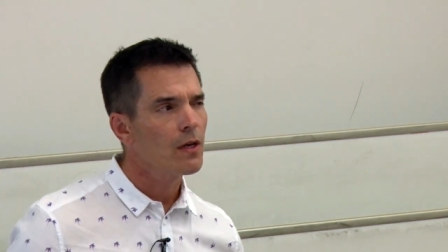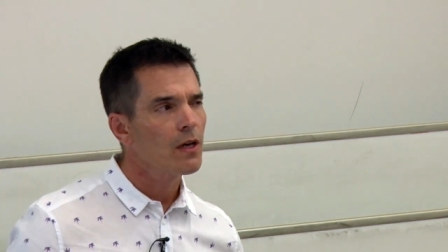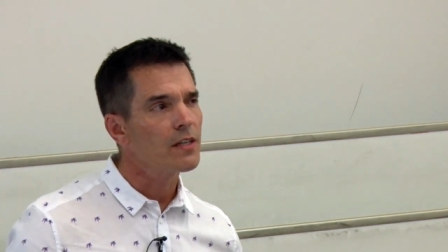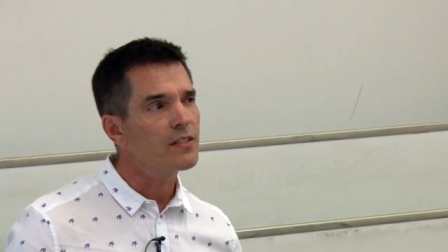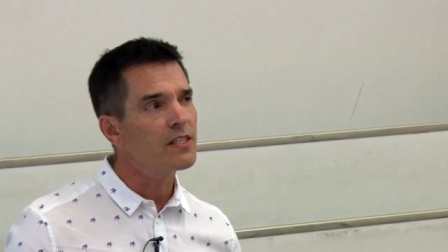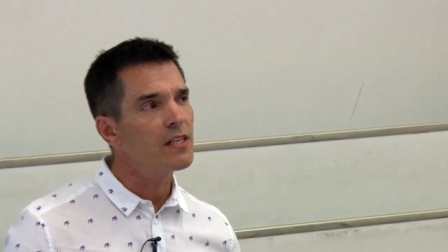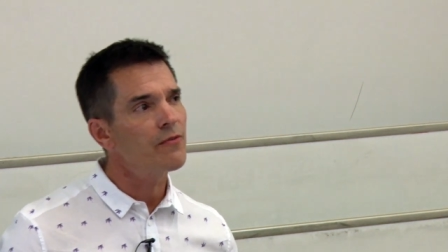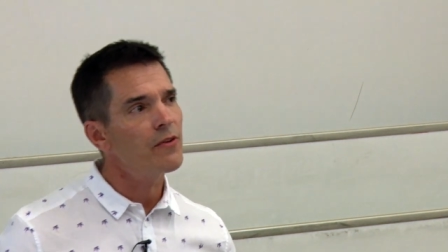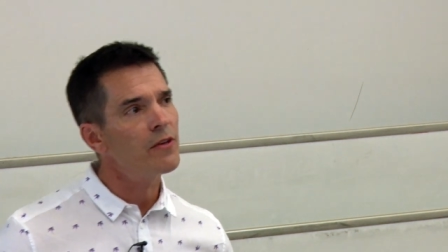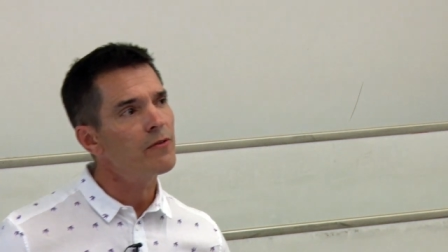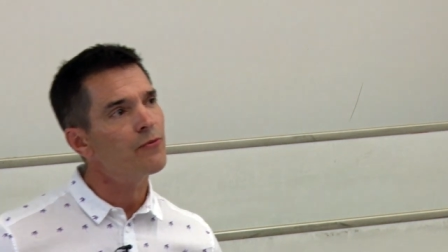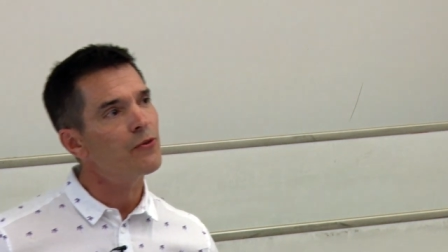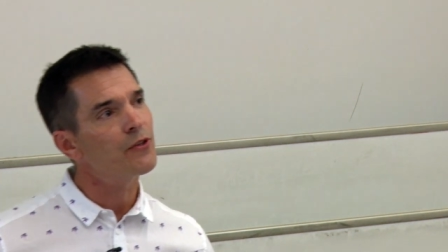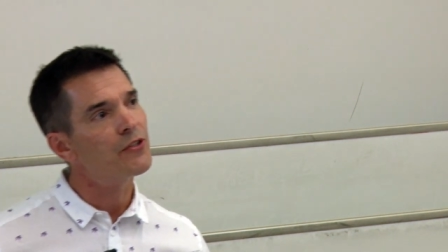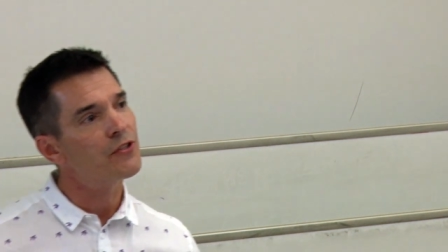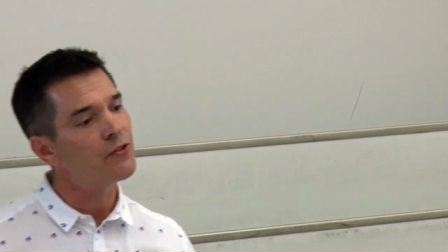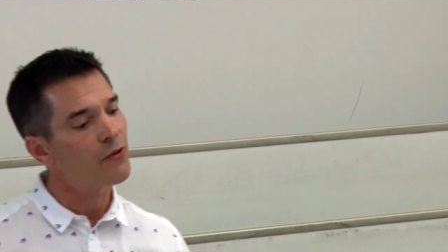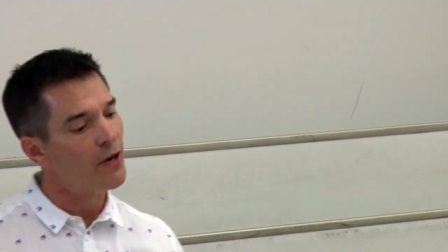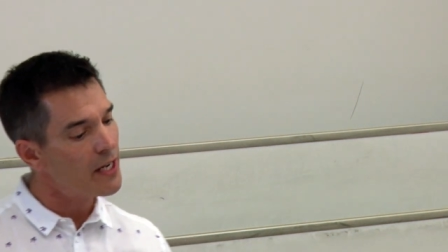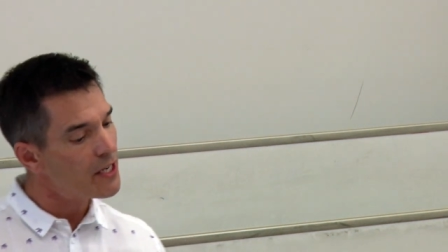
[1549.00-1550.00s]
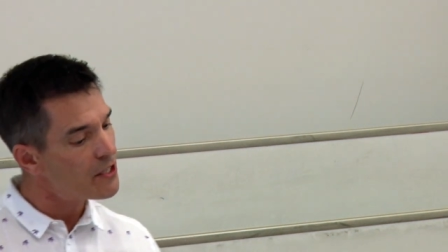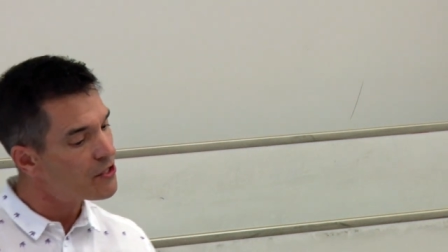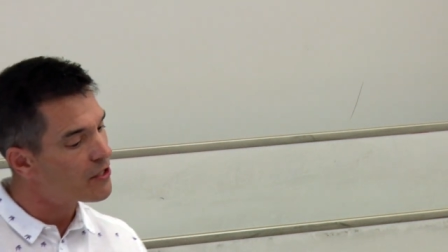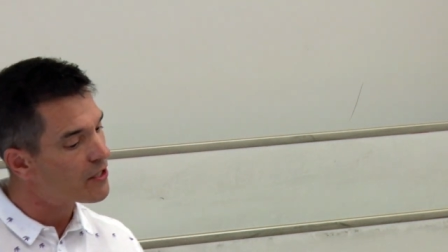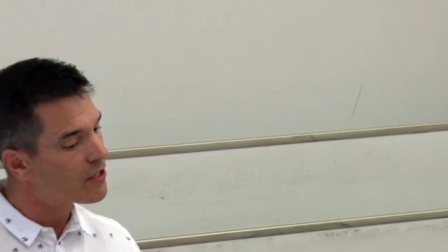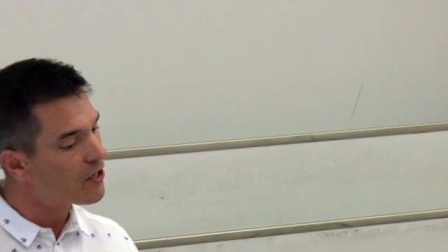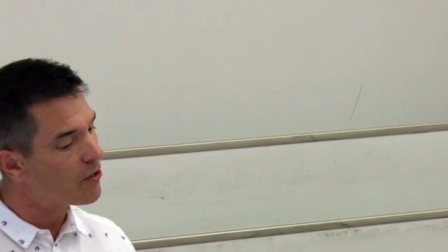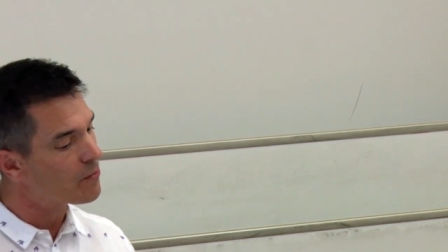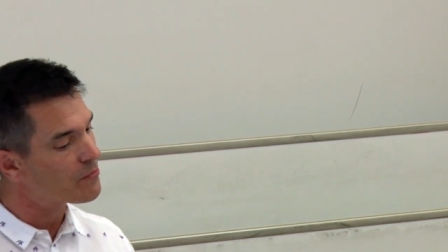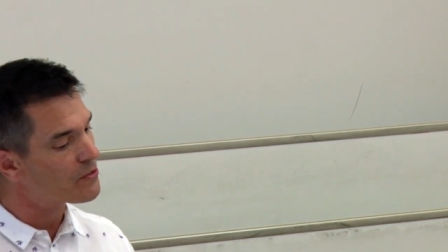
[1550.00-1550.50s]
As if in
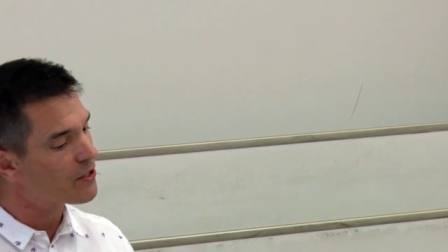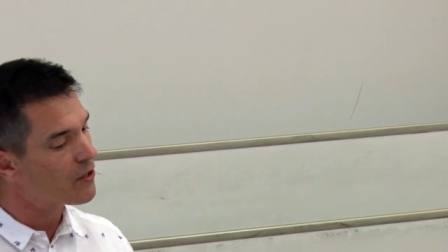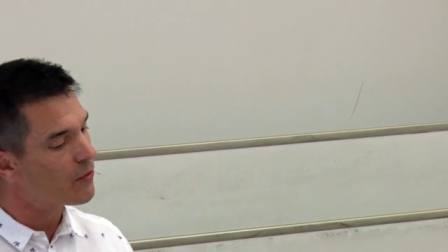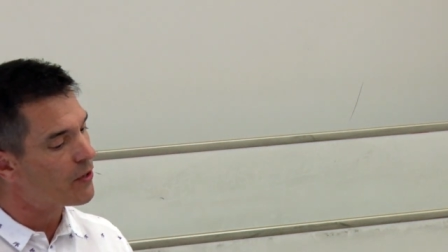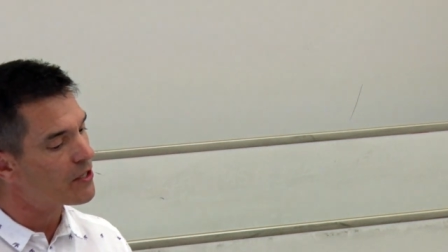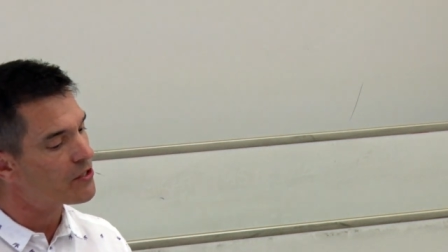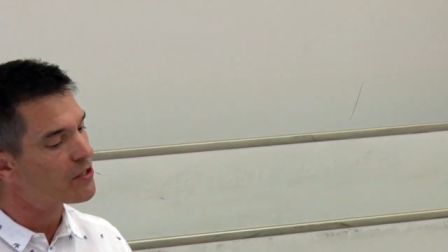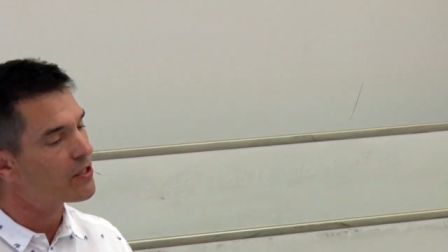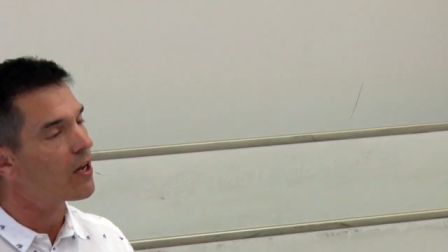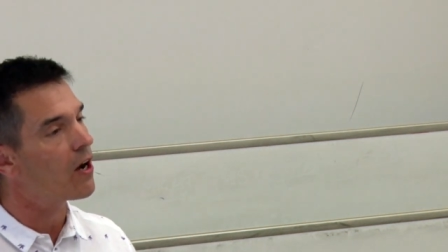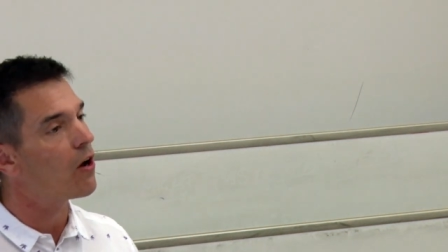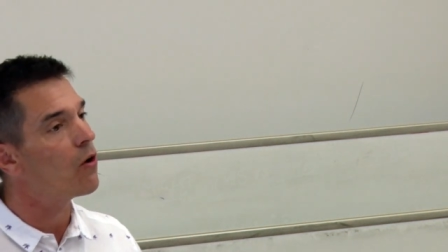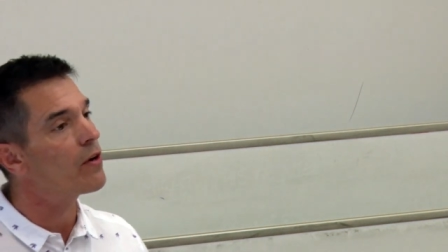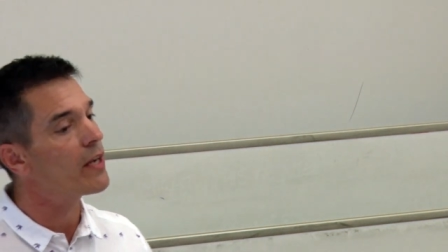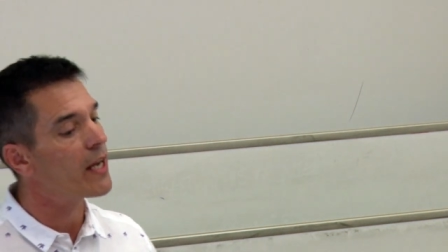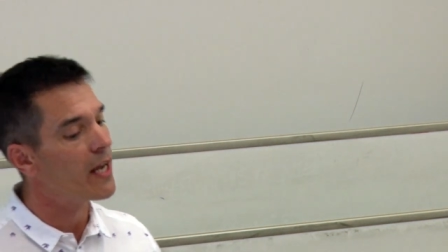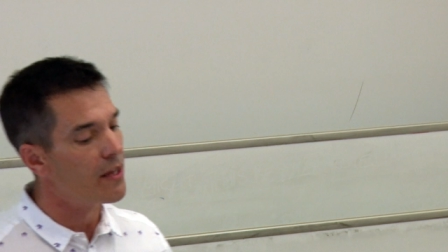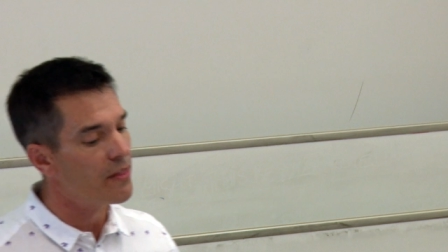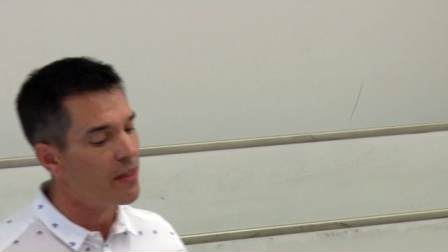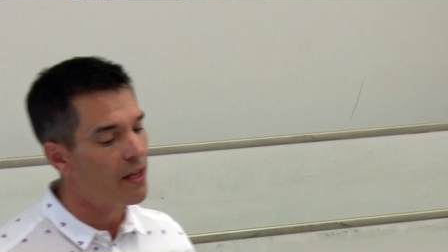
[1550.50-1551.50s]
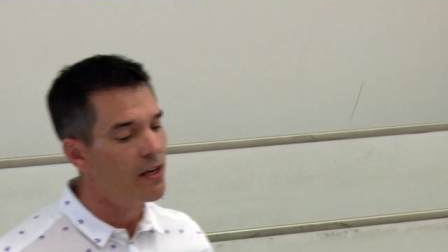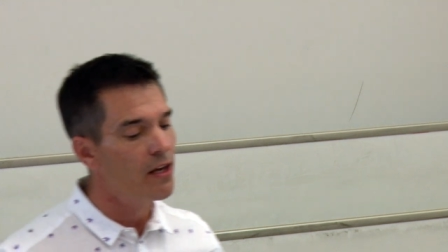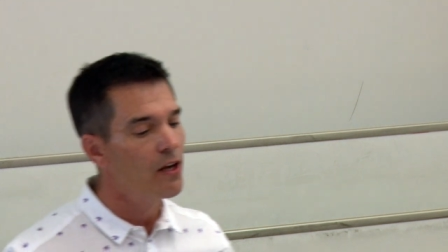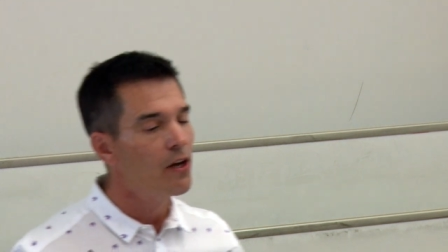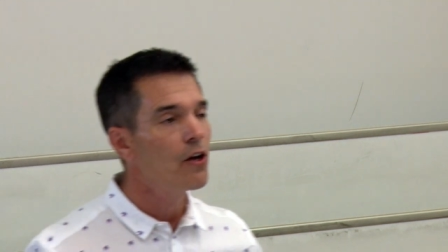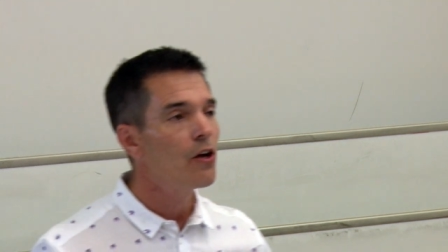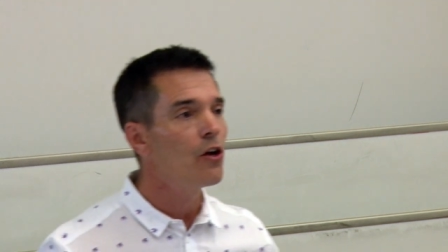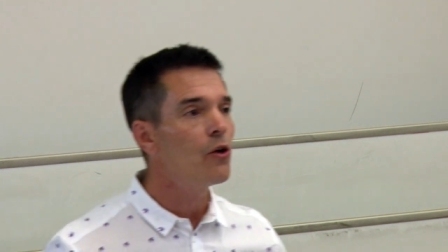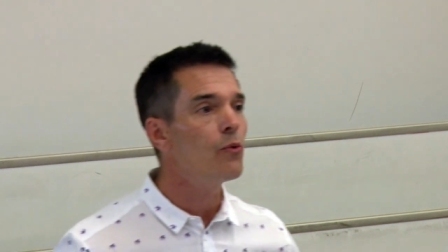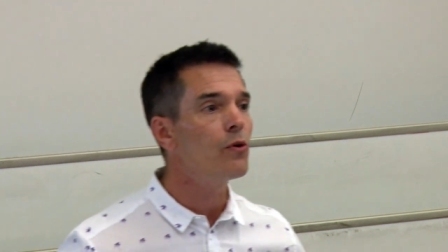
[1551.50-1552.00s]
frustration comes the question okay, then,
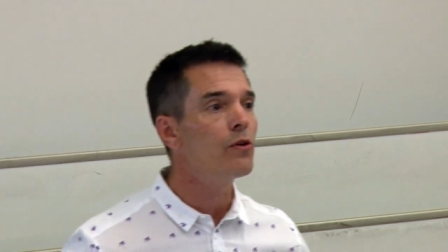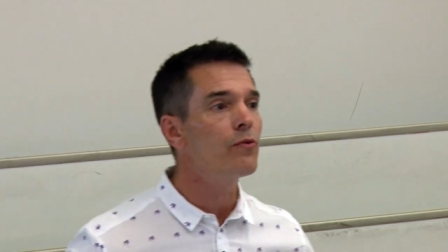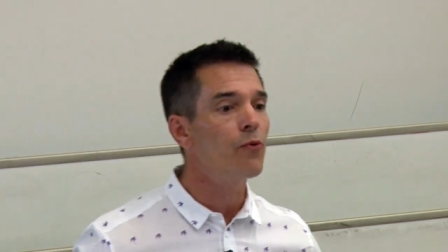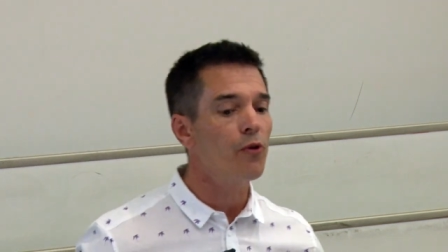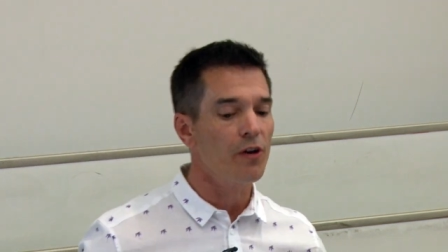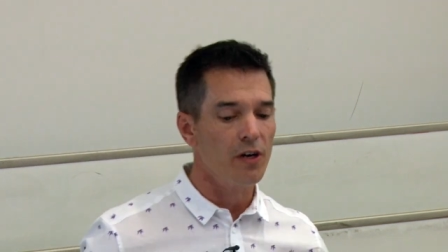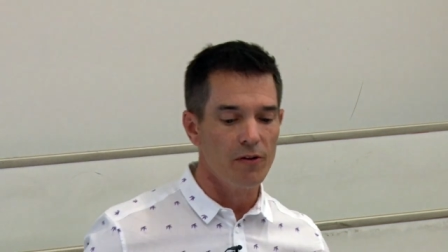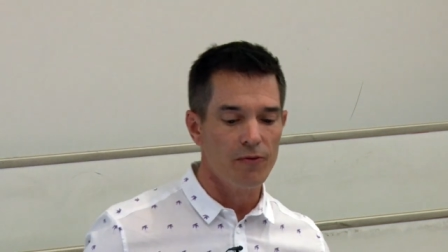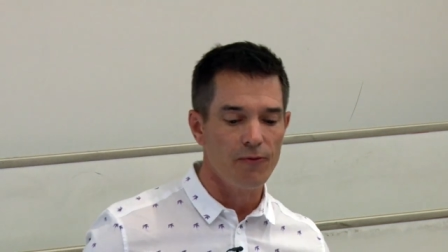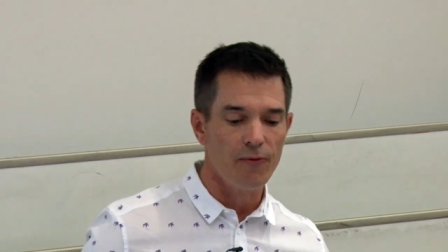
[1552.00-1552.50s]
who would have won in a